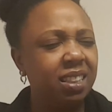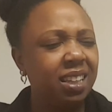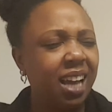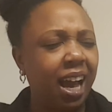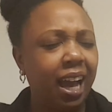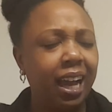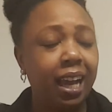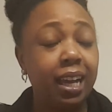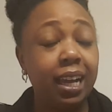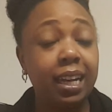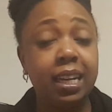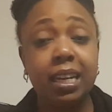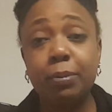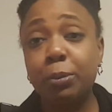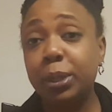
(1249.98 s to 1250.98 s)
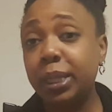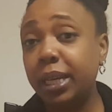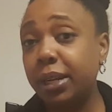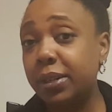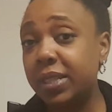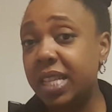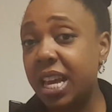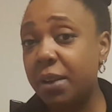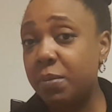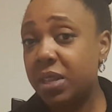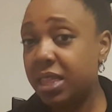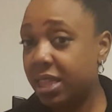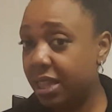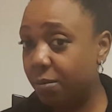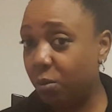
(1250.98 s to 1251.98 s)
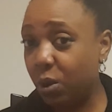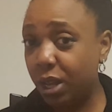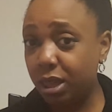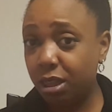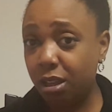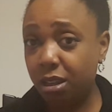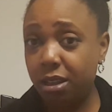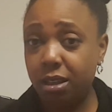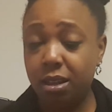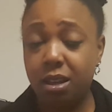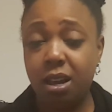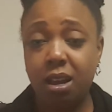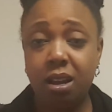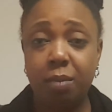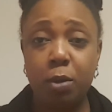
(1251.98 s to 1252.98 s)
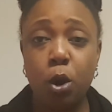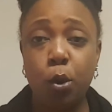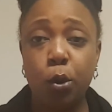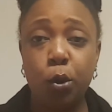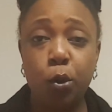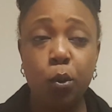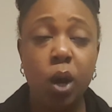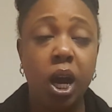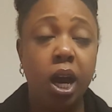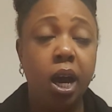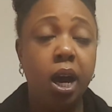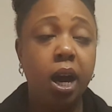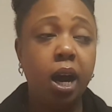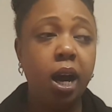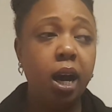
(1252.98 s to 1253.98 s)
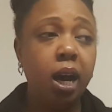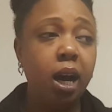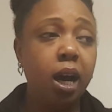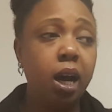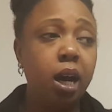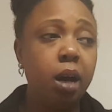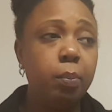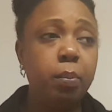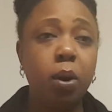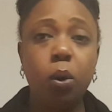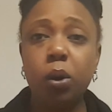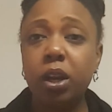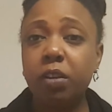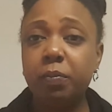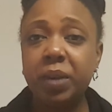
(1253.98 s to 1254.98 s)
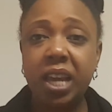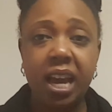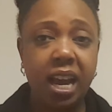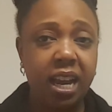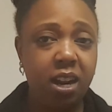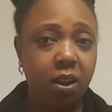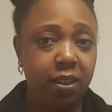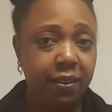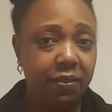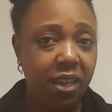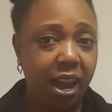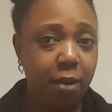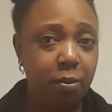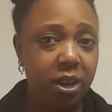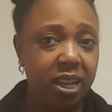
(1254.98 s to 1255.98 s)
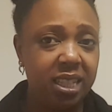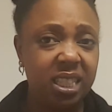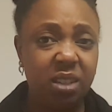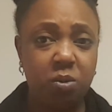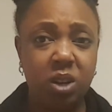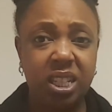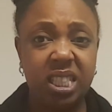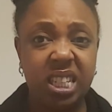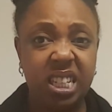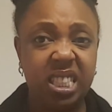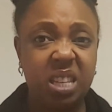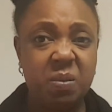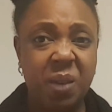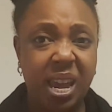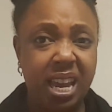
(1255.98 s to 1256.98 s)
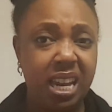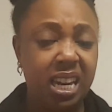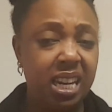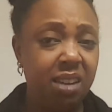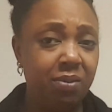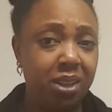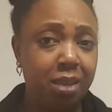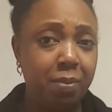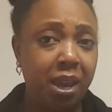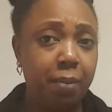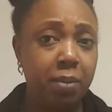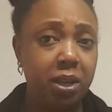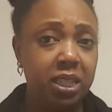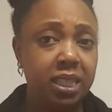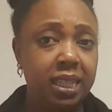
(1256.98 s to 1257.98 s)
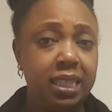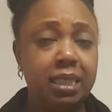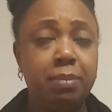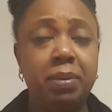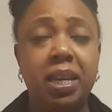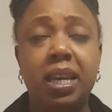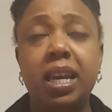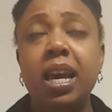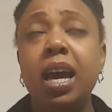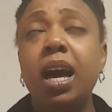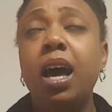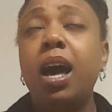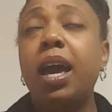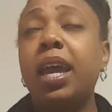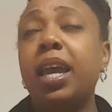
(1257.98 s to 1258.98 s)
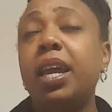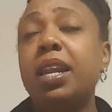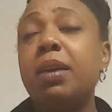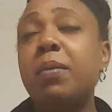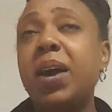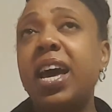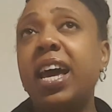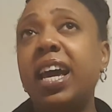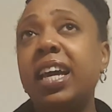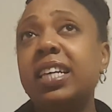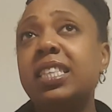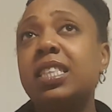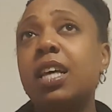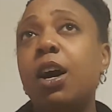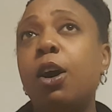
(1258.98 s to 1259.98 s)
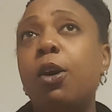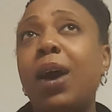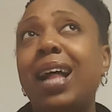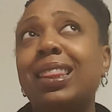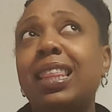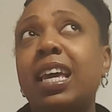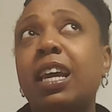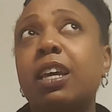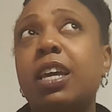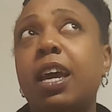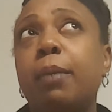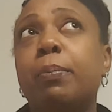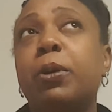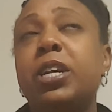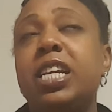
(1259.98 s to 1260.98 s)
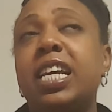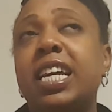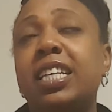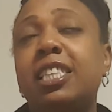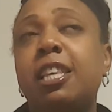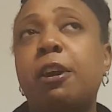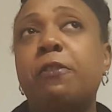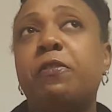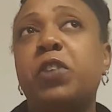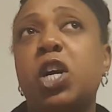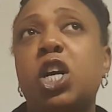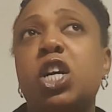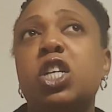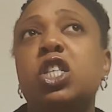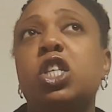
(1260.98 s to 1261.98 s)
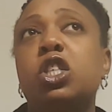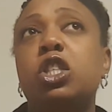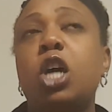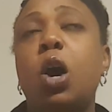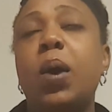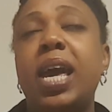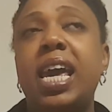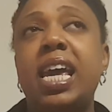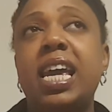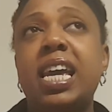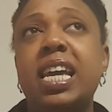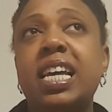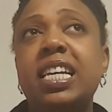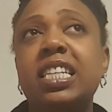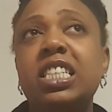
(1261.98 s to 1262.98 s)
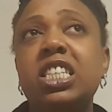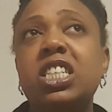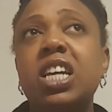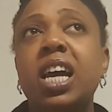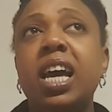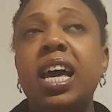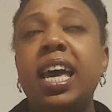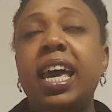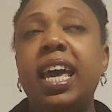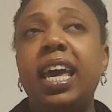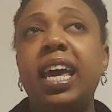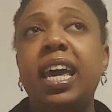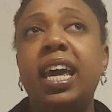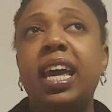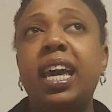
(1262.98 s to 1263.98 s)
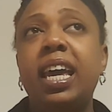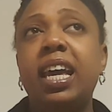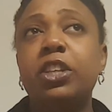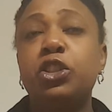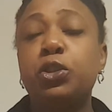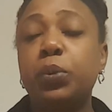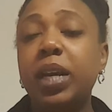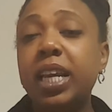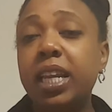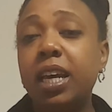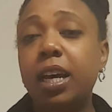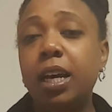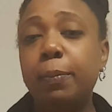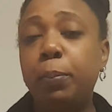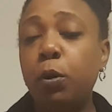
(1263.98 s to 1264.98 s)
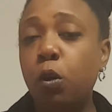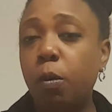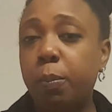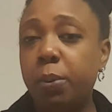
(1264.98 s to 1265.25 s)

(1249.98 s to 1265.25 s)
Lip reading: I didn't really understand what the whole motive behind all of that was and what sense it made. It didn't really make much sense to me. Anyway, so I think, yeah, Brittany gets there first. So Ange and Drita pull